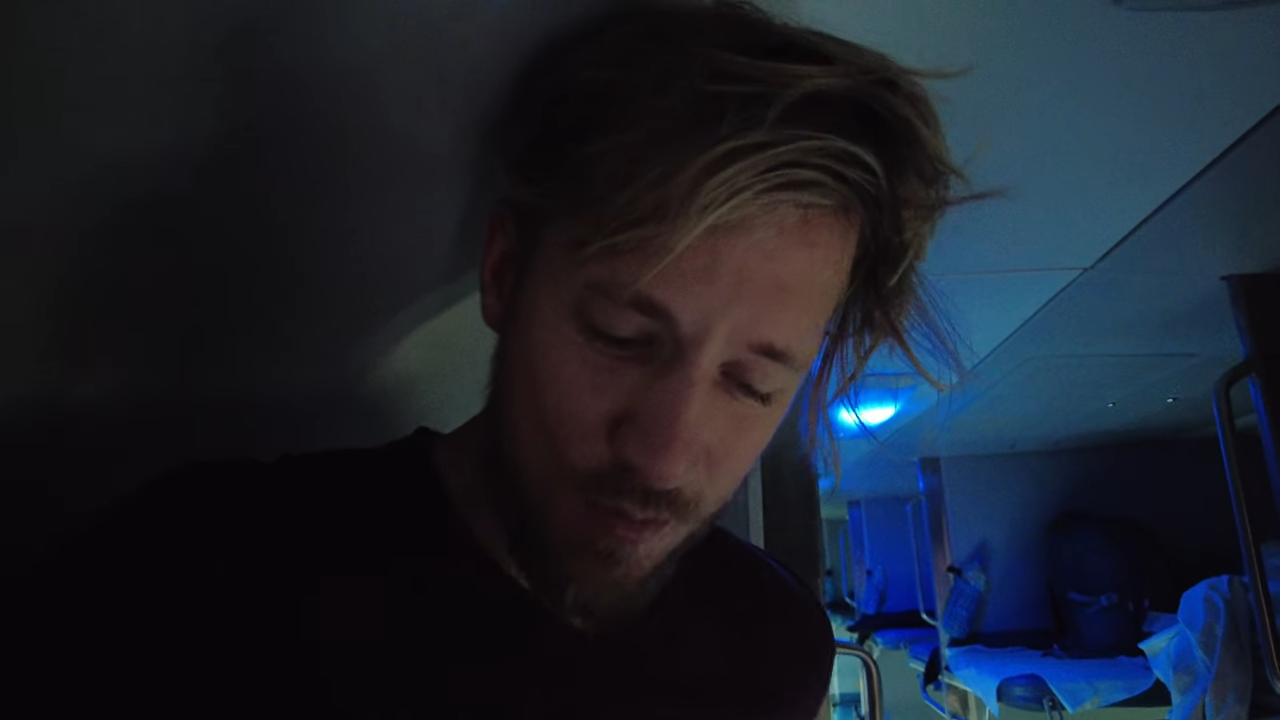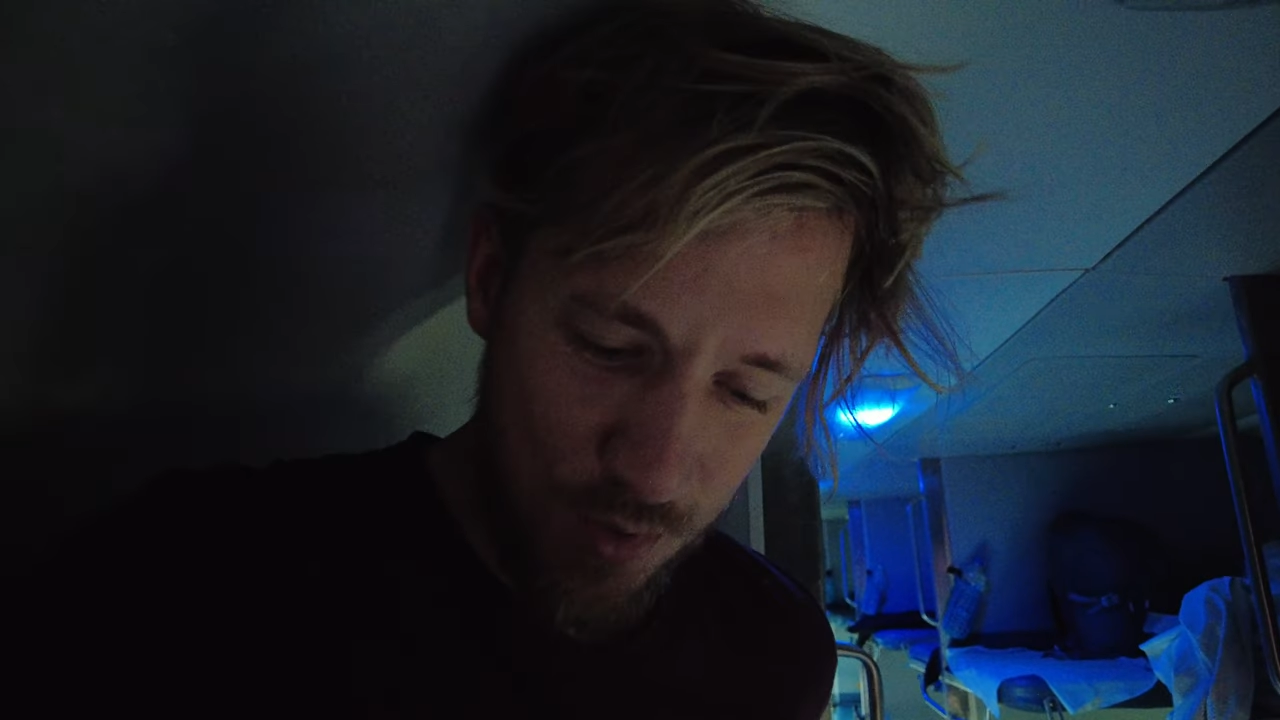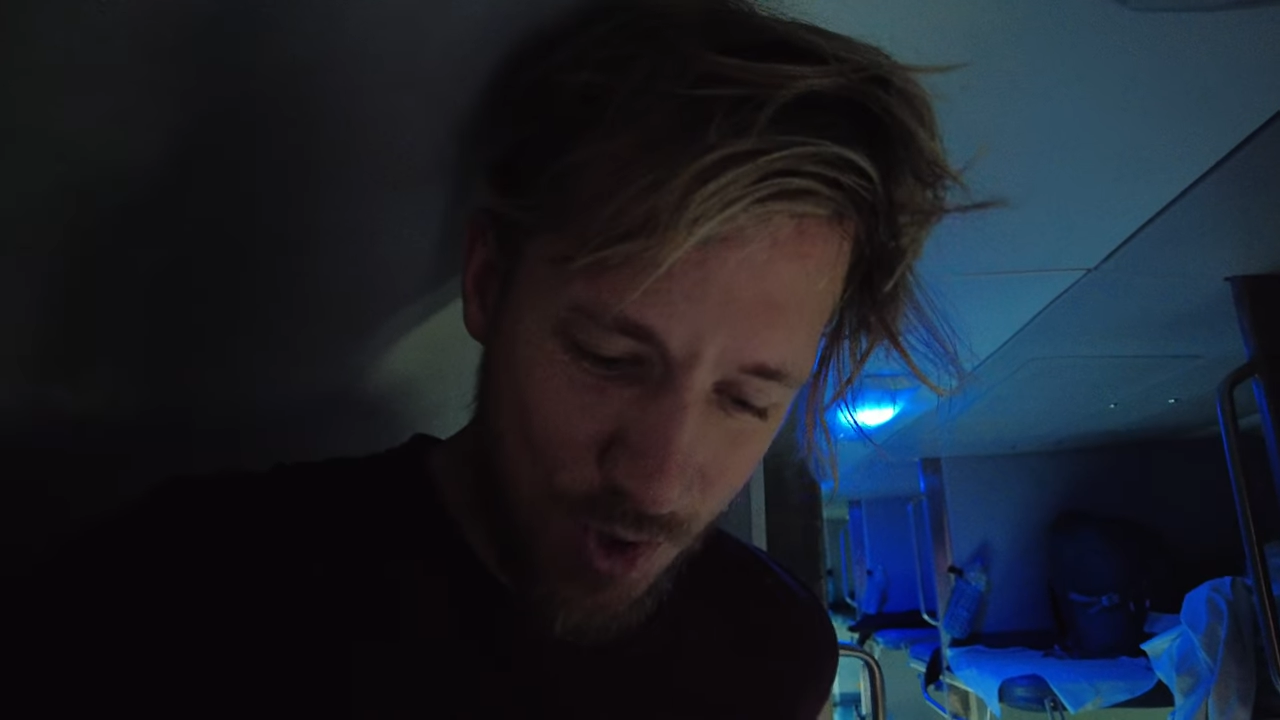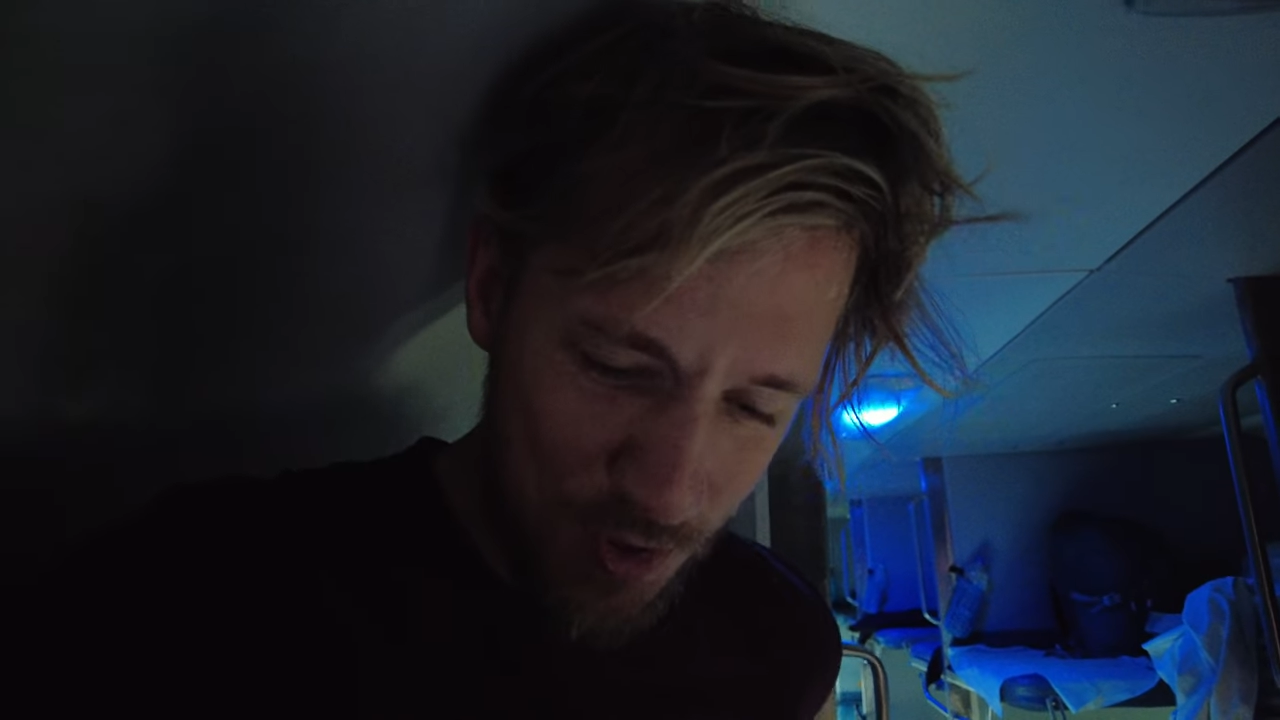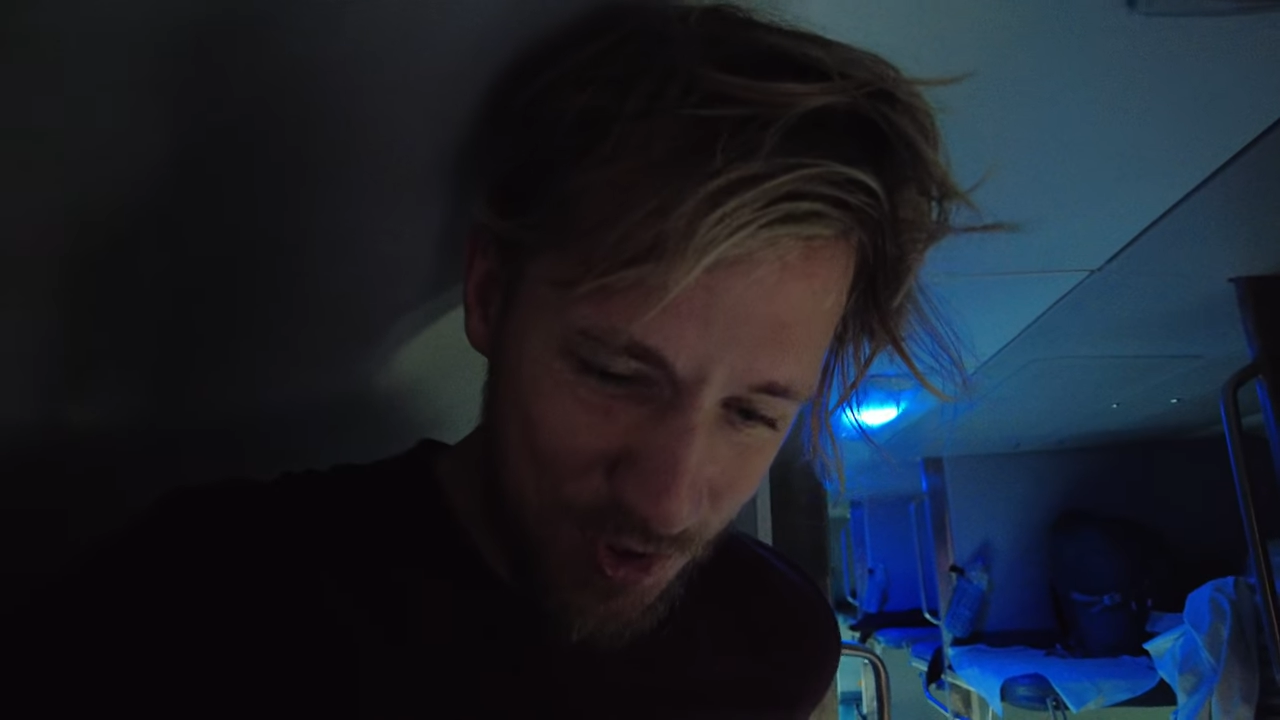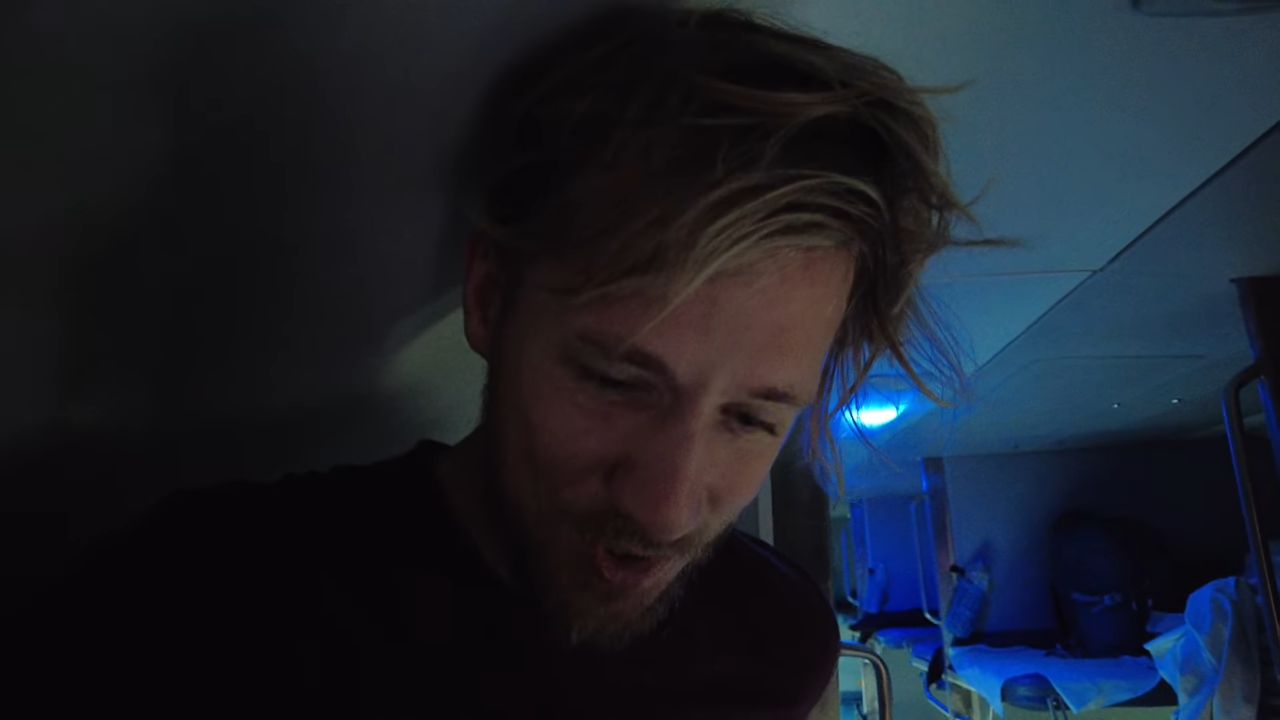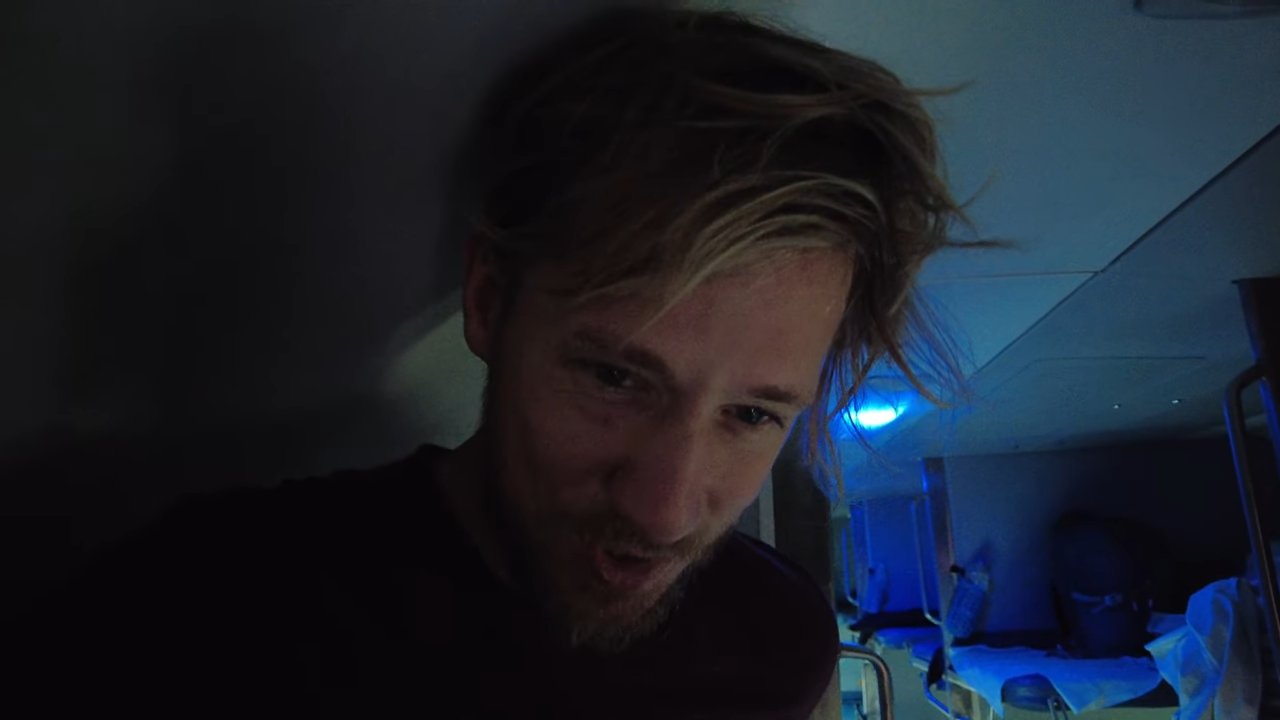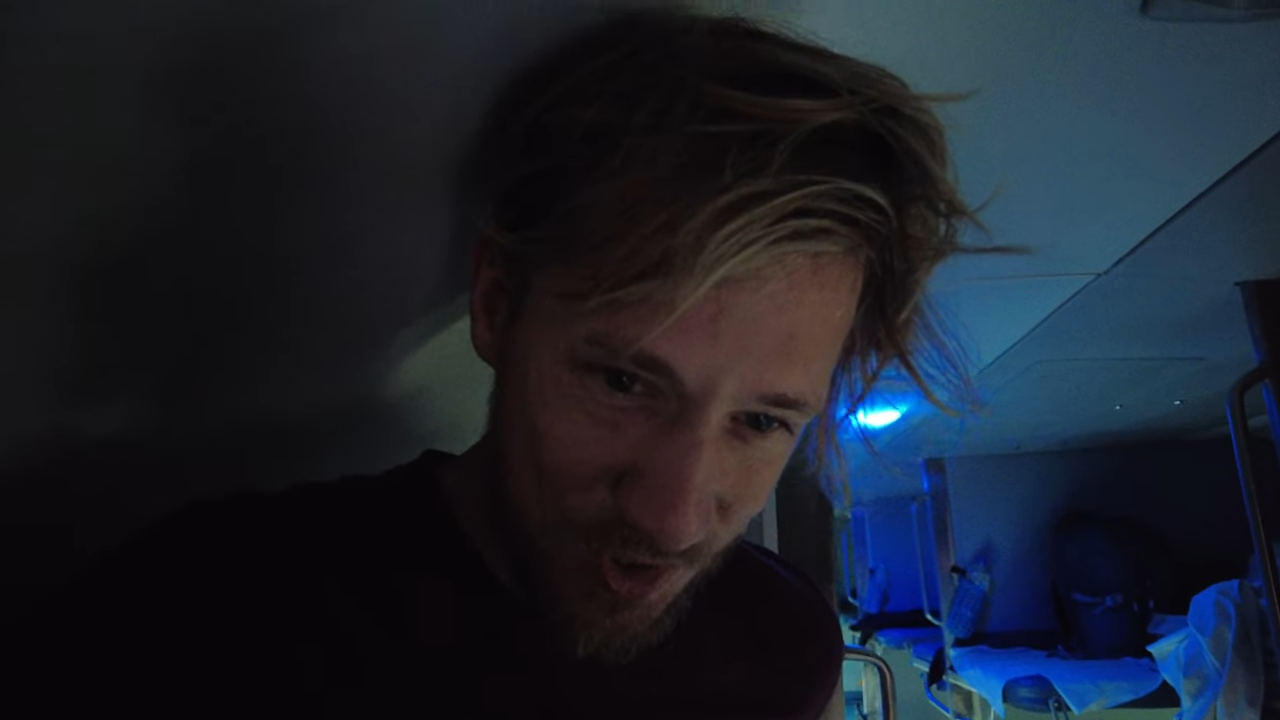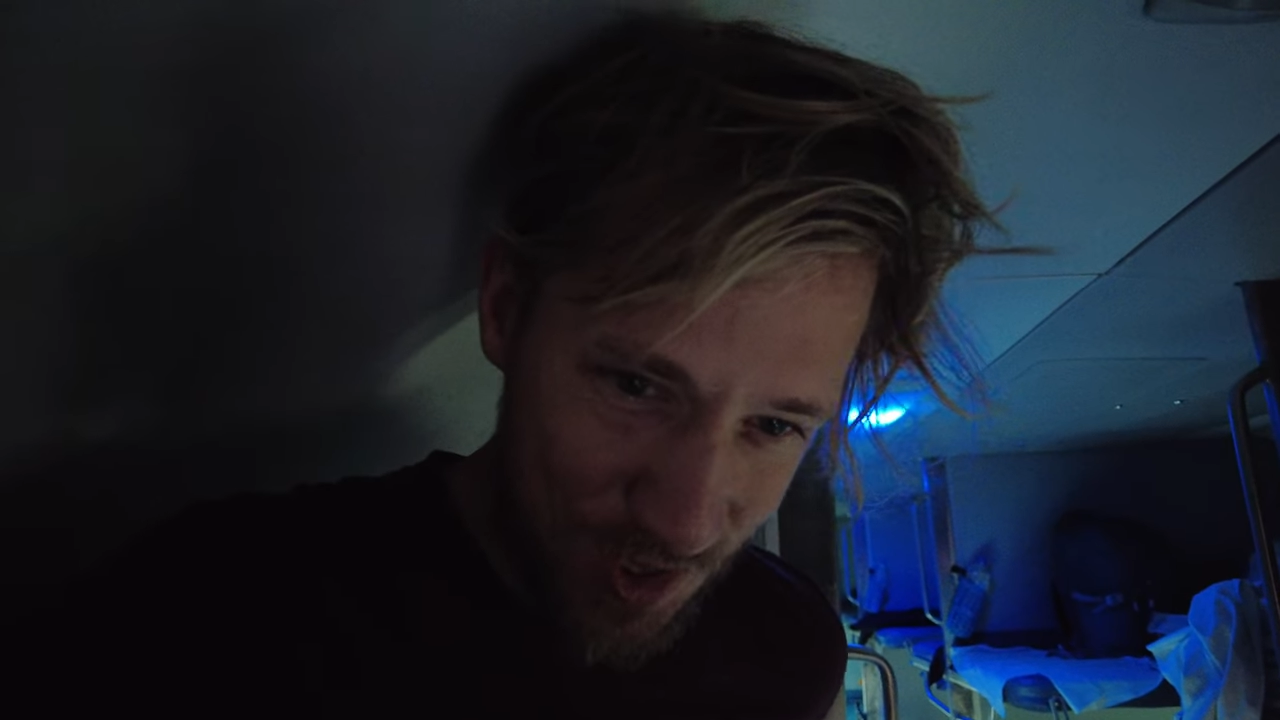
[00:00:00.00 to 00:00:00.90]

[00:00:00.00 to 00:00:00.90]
broken,